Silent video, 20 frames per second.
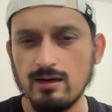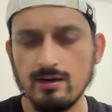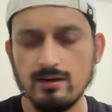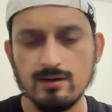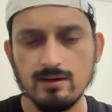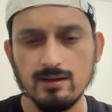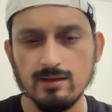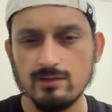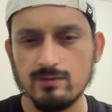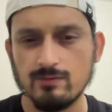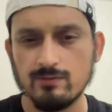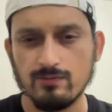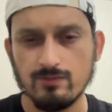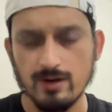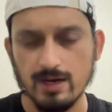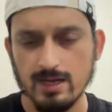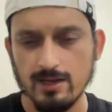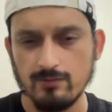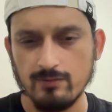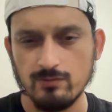it takes
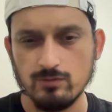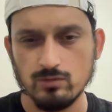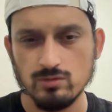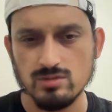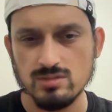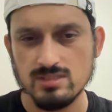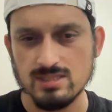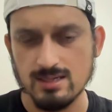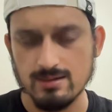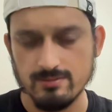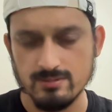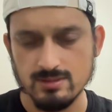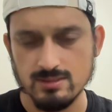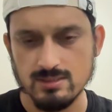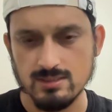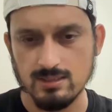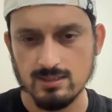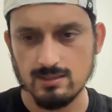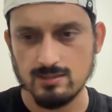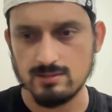5 to 7
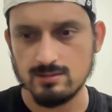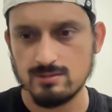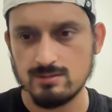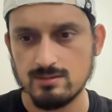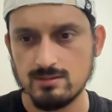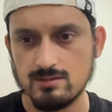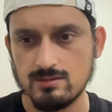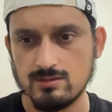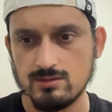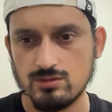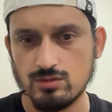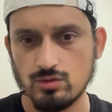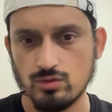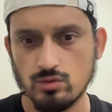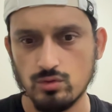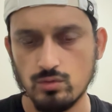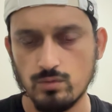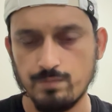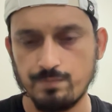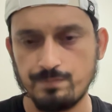seconds.
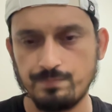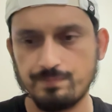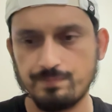So